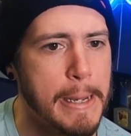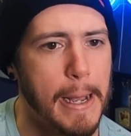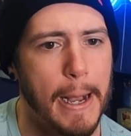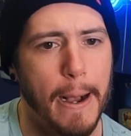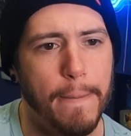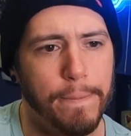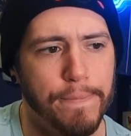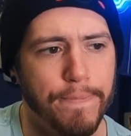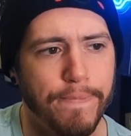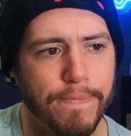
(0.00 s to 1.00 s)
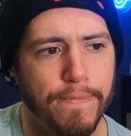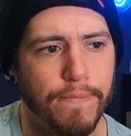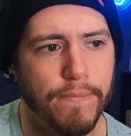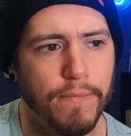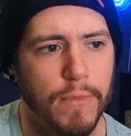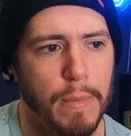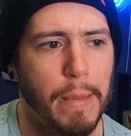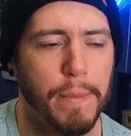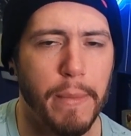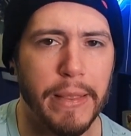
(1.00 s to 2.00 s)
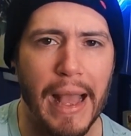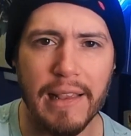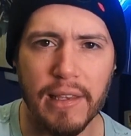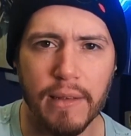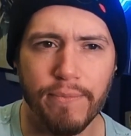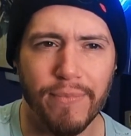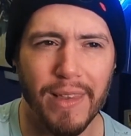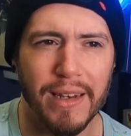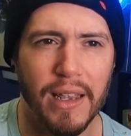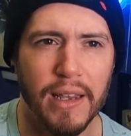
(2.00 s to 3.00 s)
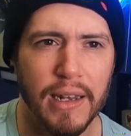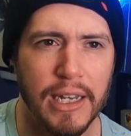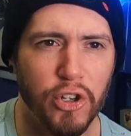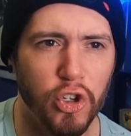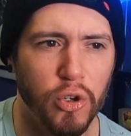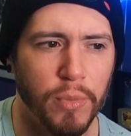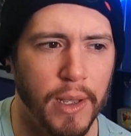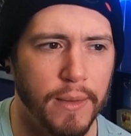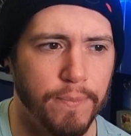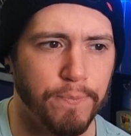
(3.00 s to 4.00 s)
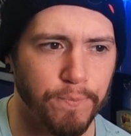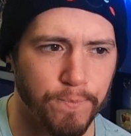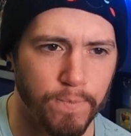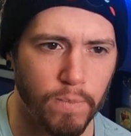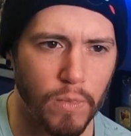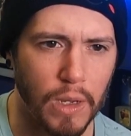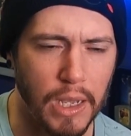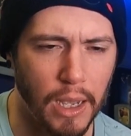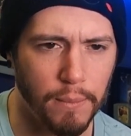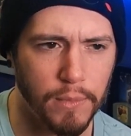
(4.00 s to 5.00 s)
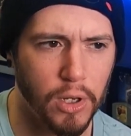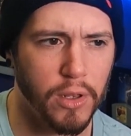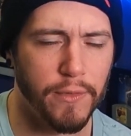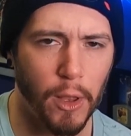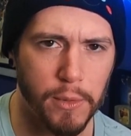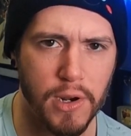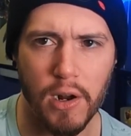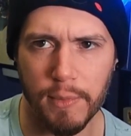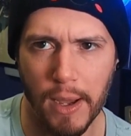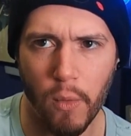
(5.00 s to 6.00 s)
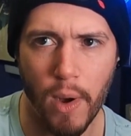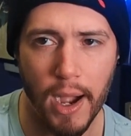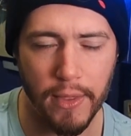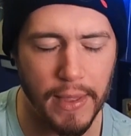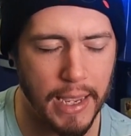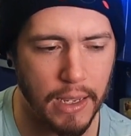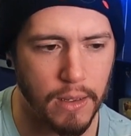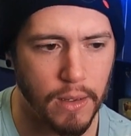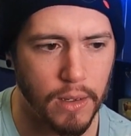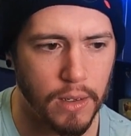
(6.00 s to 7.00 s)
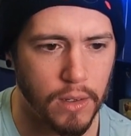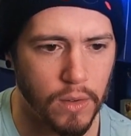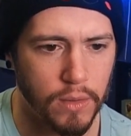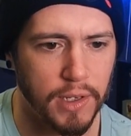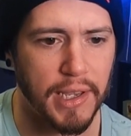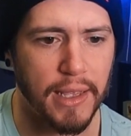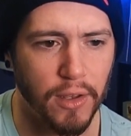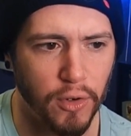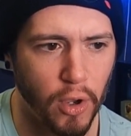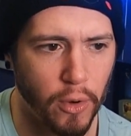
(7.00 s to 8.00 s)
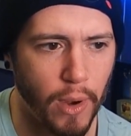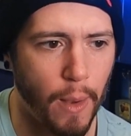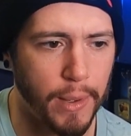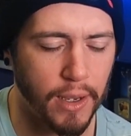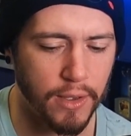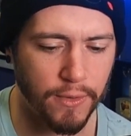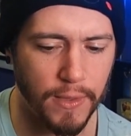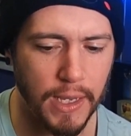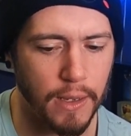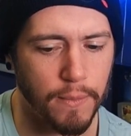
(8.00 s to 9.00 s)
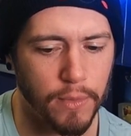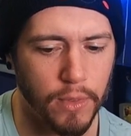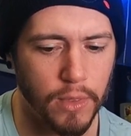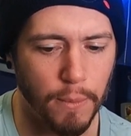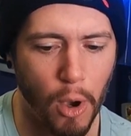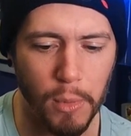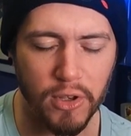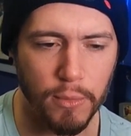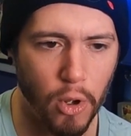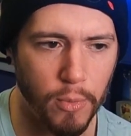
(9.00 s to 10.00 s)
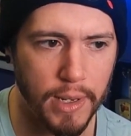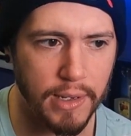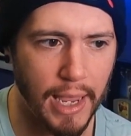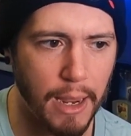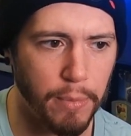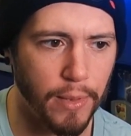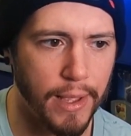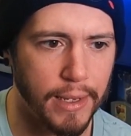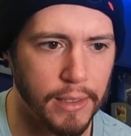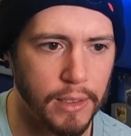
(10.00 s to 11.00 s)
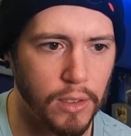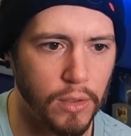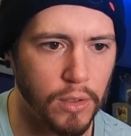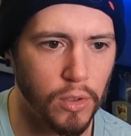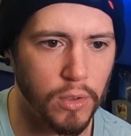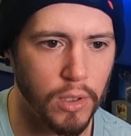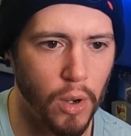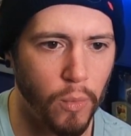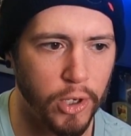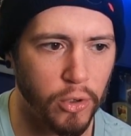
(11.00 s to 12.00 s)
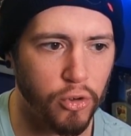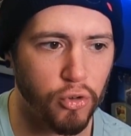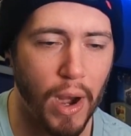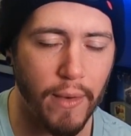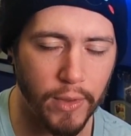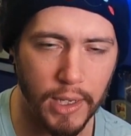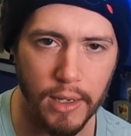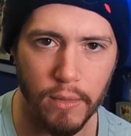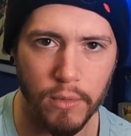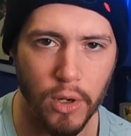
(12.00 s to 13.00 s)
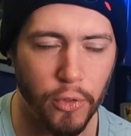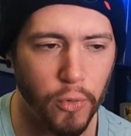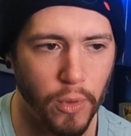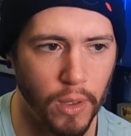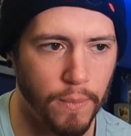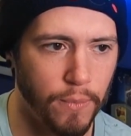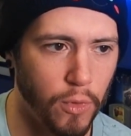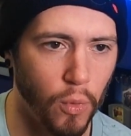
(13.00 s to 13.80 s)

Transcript: Um, so maybe that's an issue, but you know, the developer talked about why they decided to go that route, because the moment to moment gameplay, you know, when you're traveling, you know, through the